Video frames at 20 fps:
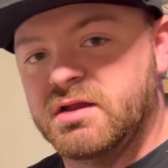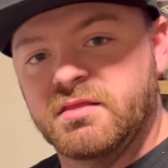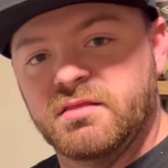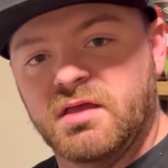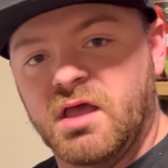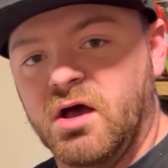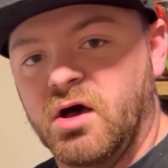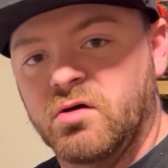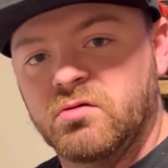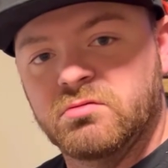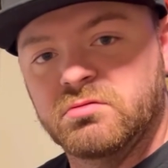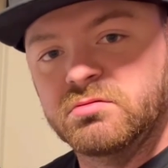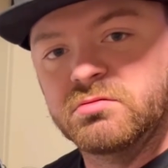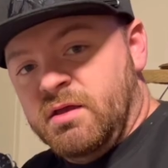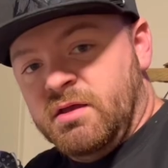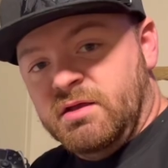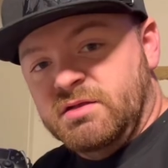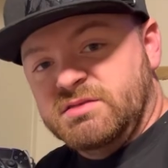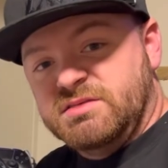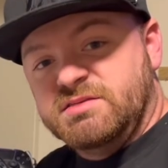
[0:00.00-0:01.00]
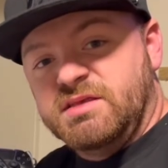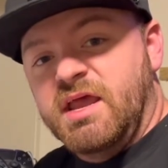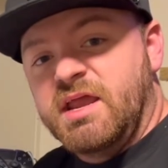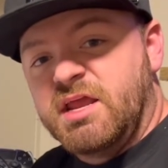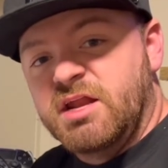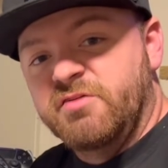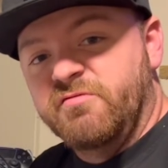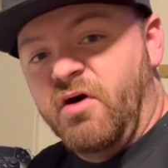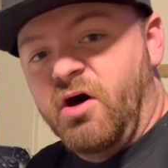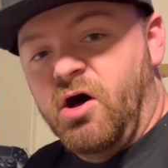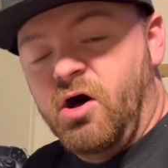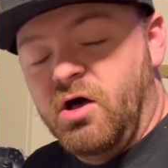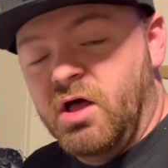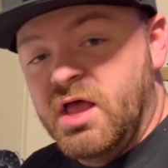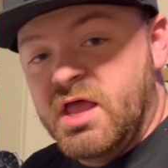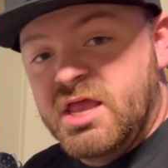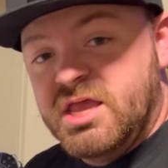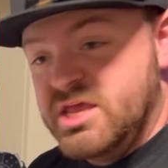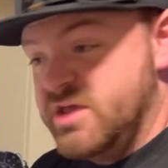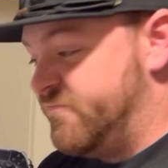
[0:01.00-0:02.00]
the goal. And second of all,
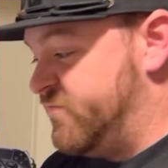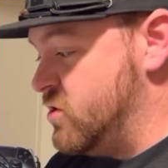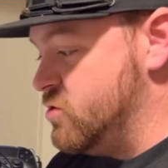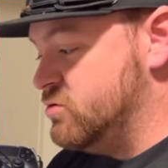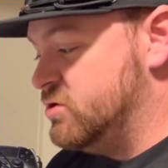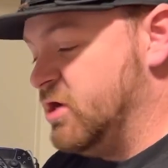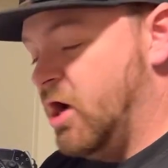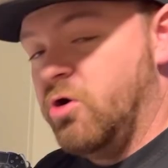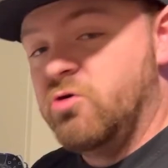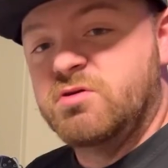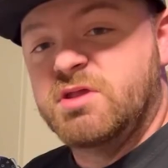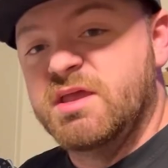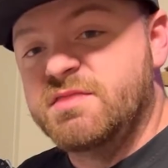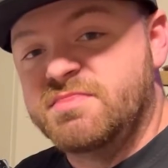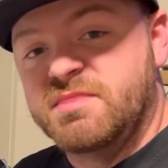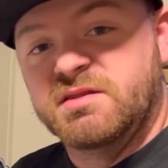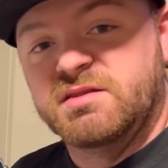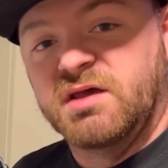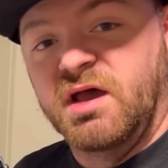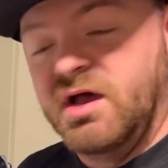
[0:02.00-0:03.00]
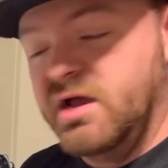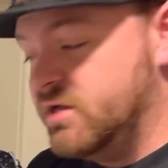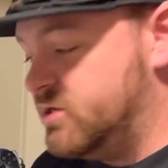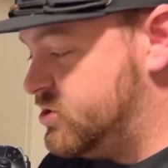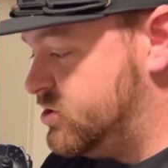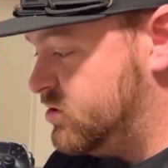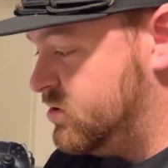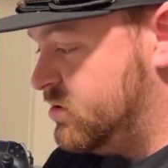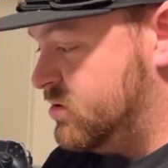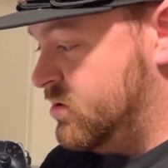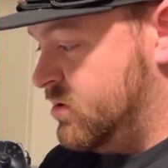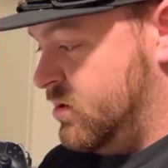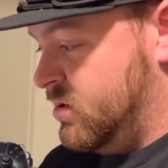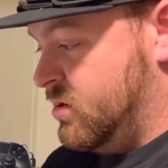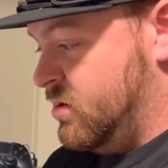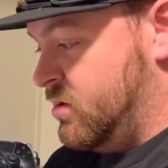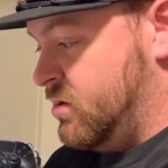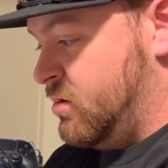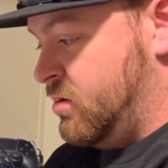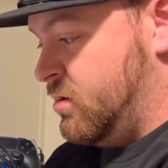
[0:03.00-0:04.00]
if you don't get the touch,
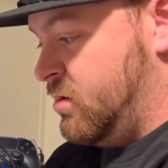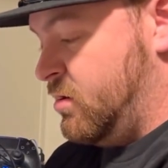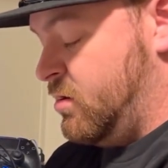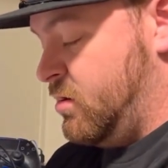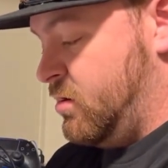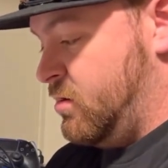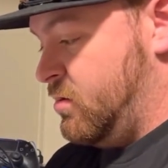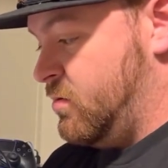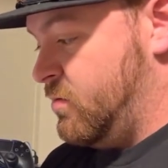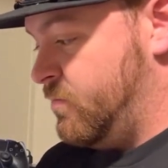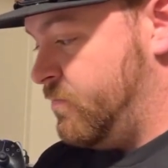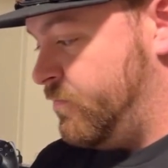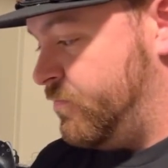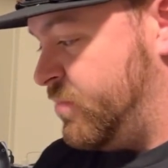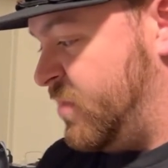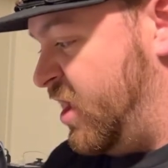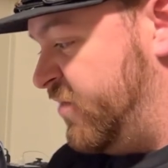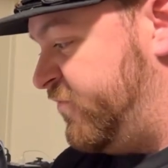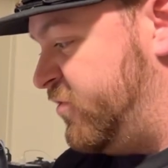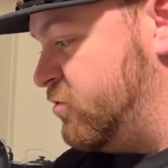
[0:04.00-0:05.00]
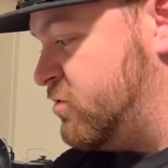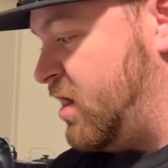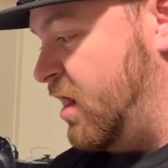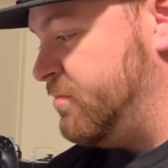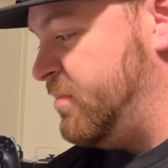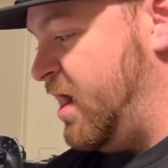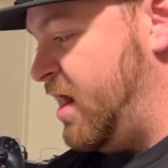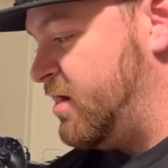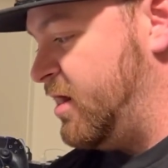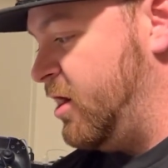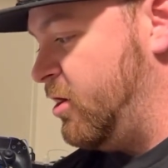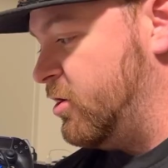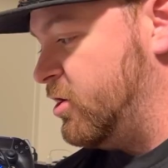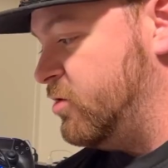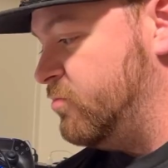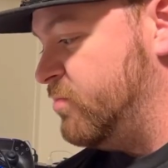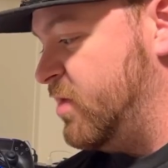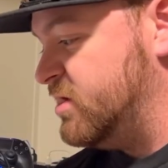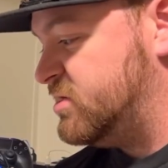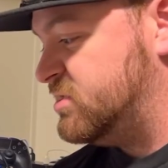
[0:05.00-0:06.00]
if you come down here and you
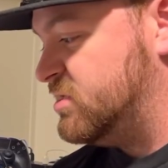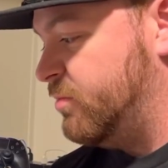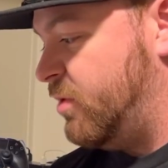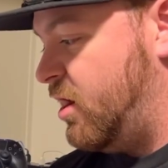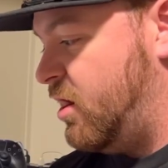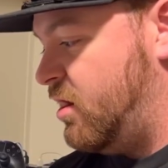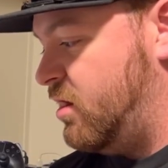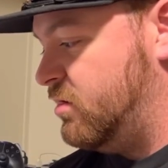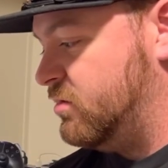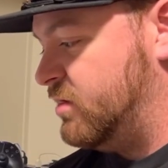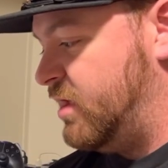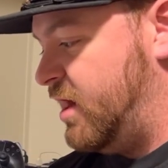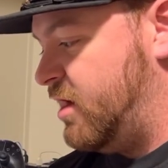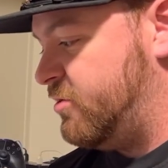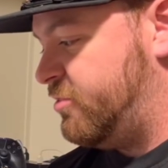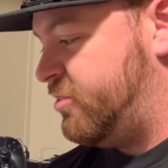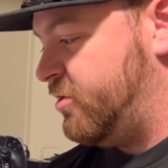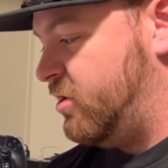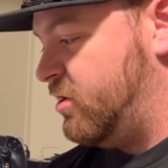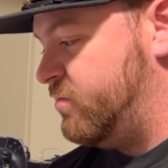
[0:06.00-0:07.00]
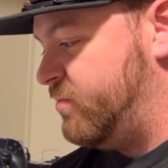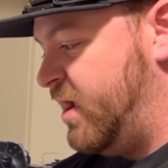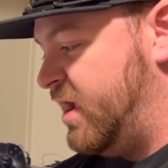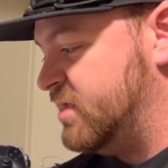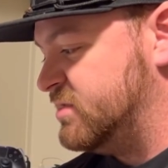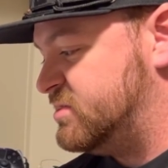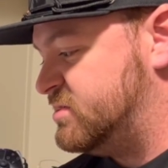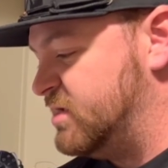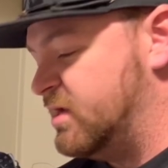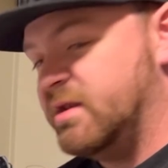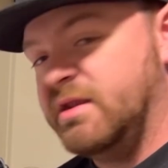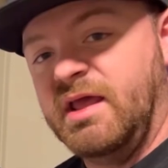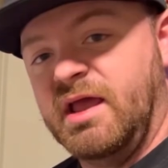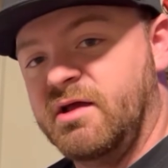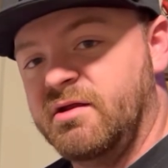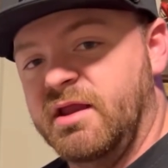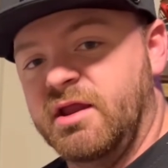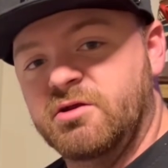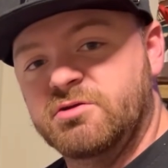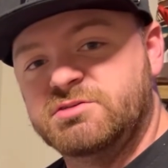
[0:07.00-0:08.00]
miss the ball, now third man's sitting
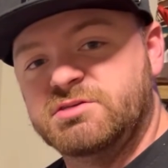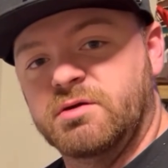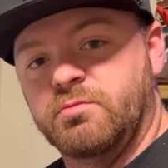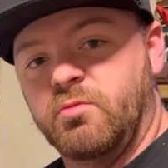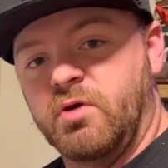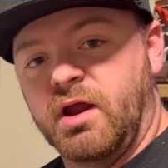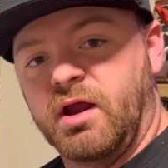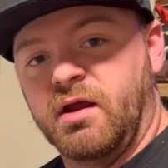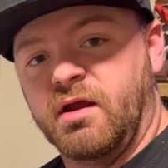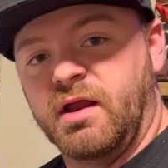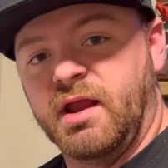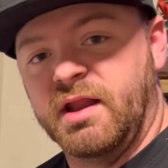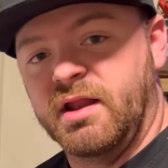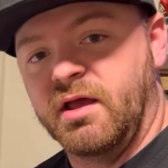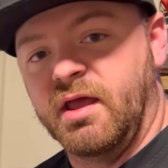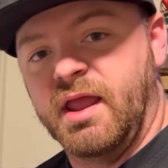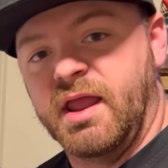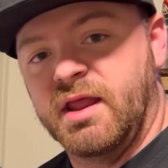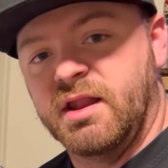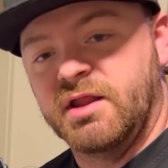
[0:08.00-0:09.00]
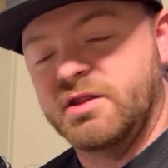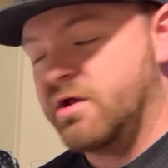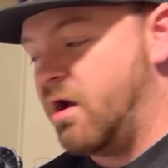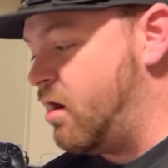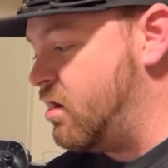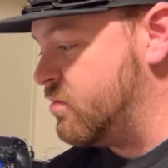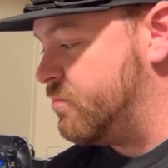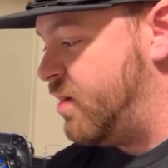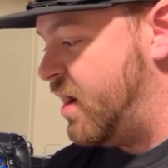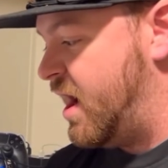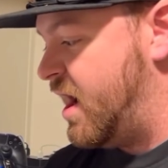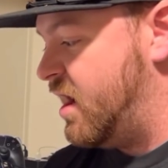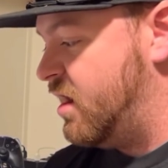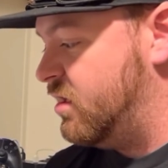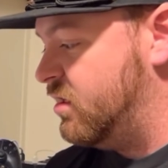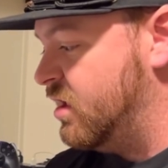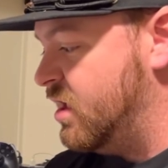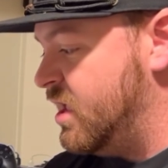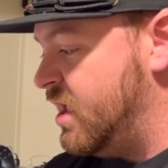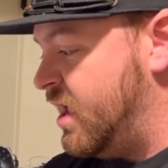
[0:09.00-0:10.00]
down here somewhere in a dog
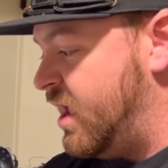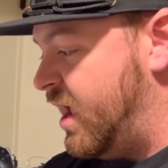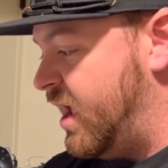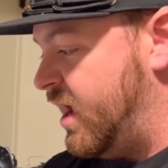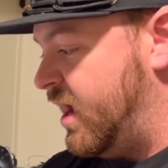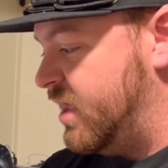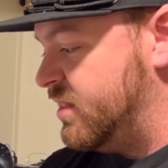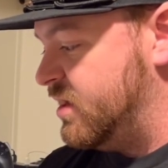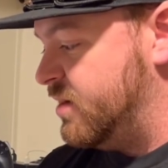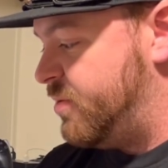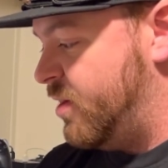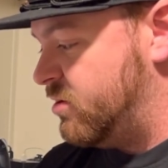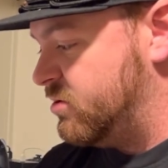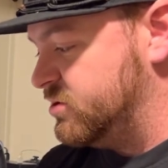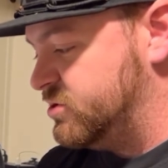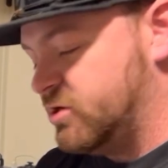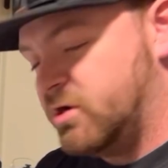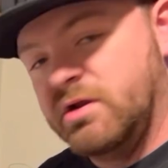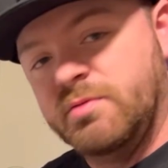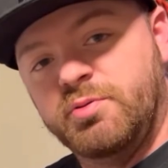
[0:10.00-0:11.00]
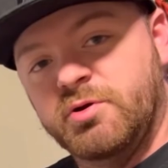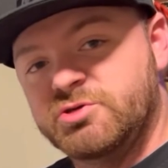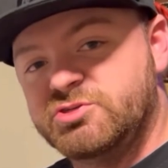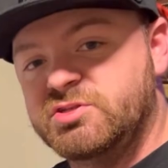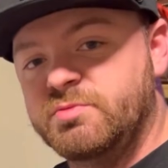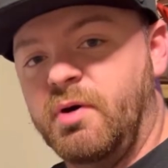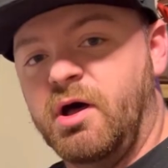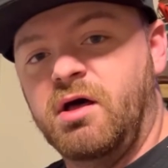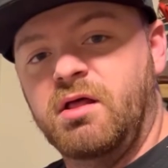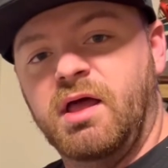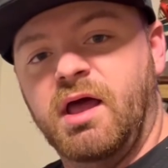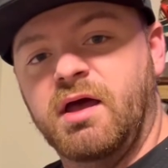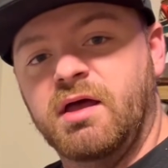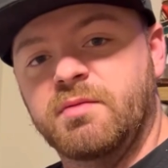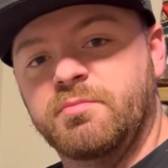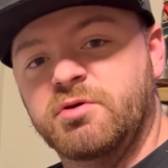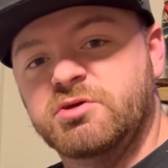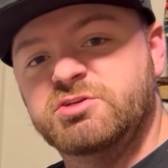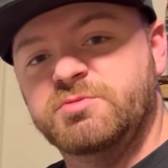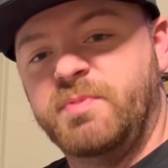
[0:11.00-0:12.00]
pile, and the opponents are going to push the ball out and
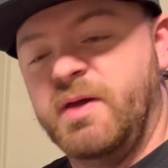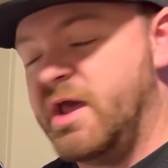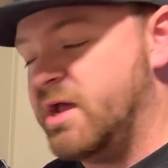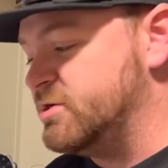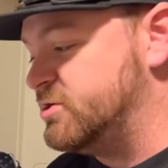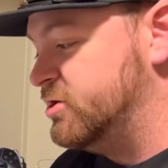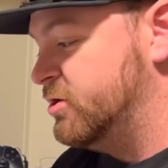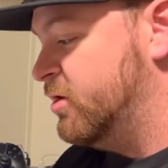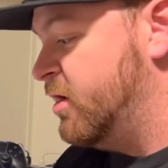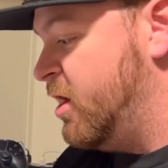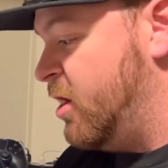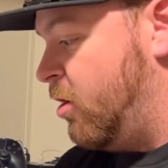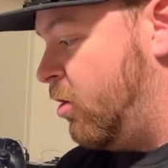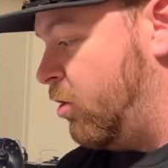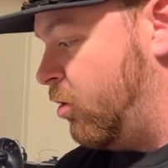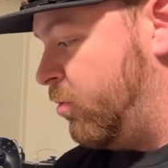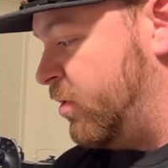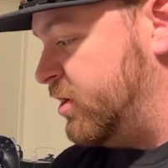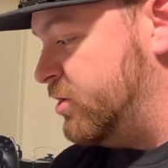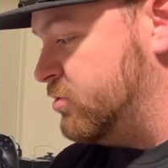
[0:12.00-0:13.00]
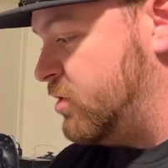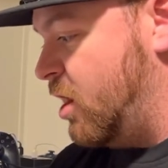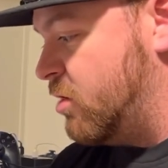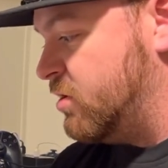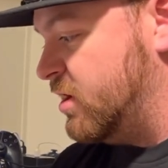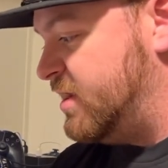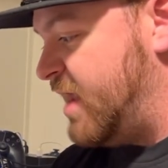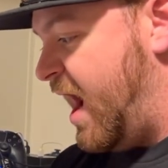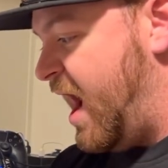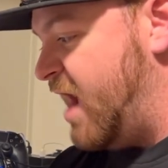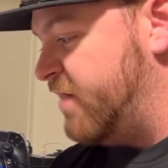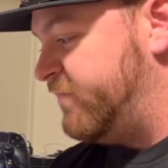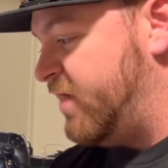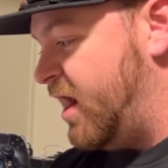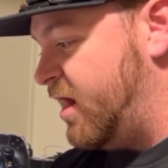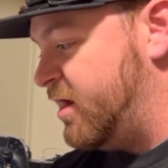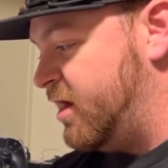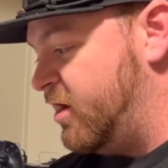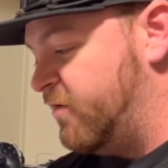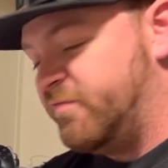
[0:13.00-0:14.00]
push it past you. Or when you go to dive
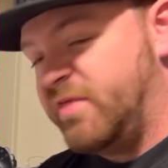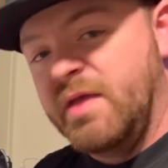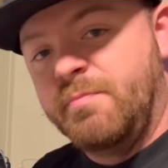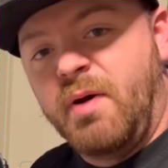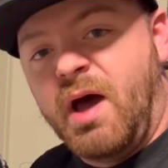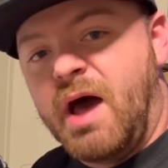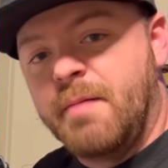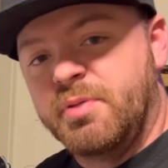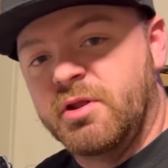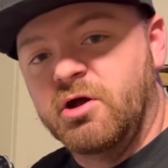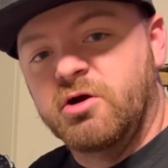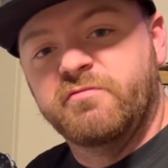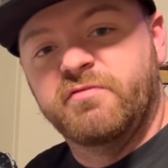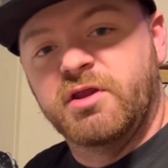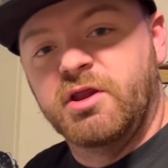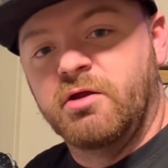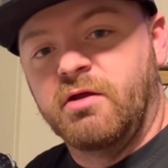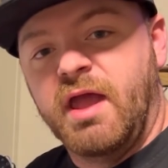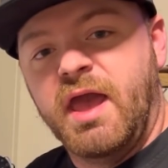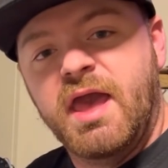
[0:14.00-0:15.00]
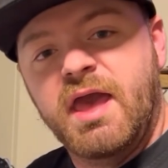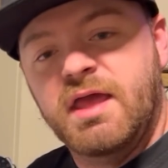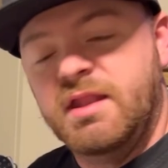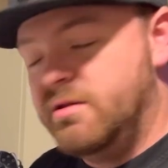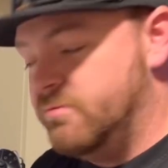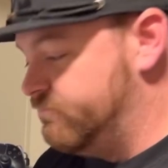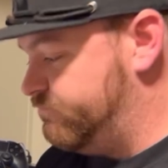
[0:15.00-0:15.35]
down here, if they pop it over your head,